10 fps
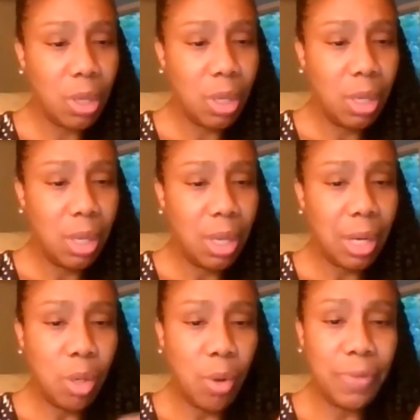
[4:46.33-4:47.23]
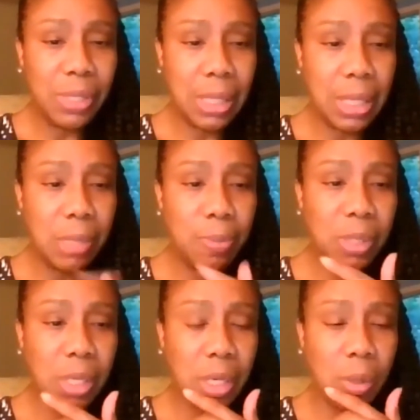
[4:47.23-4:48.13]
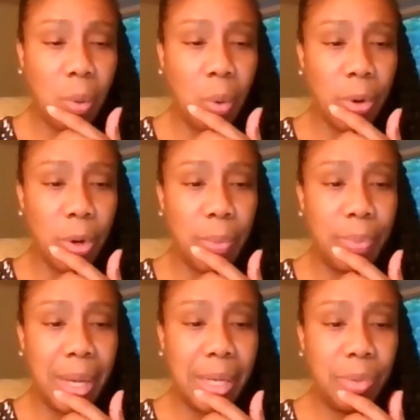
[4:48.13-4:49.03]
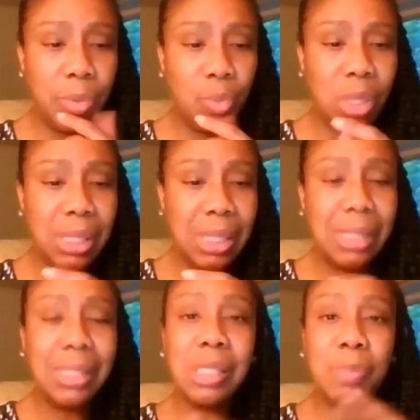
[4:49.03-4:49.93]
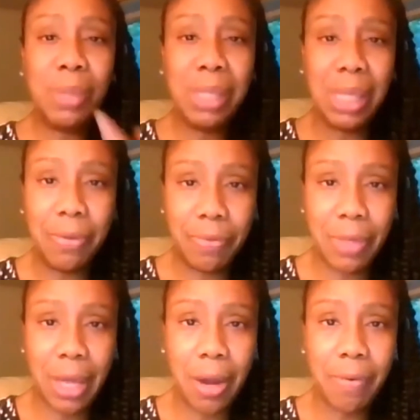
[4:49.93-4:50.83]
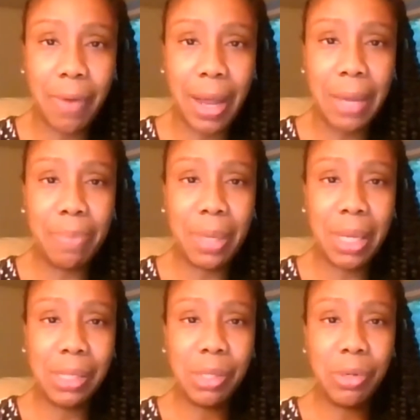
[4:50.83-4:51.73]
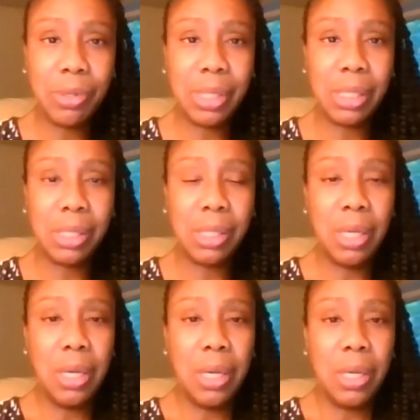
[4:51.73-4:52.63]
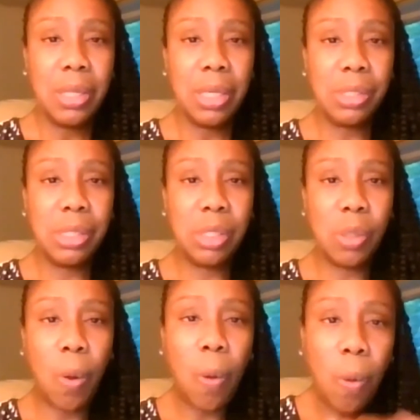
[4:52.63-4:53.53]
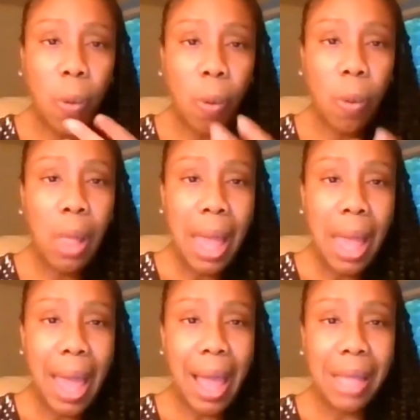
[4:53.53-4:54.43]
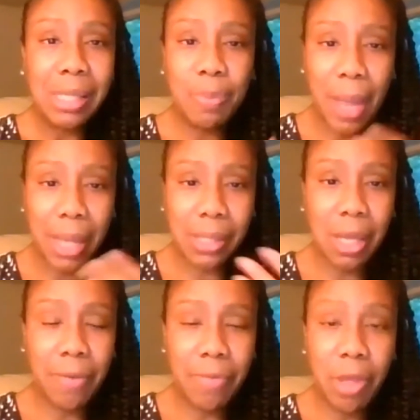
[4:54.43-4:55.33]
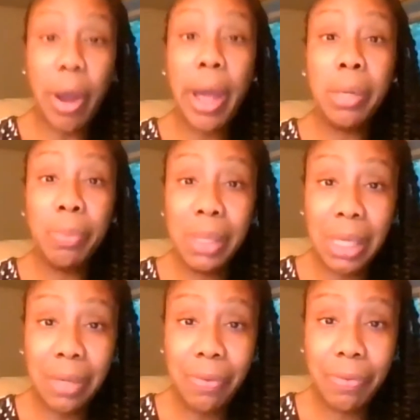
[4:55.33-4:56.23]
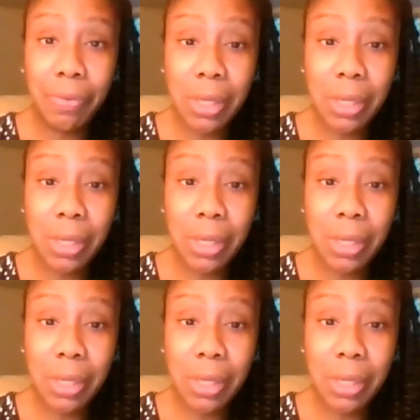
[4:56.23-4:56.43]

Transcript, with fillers: I don't know if it's in this particular order, but we see disbelief there, right? Because there's this there's this whole aspect of their unbelief.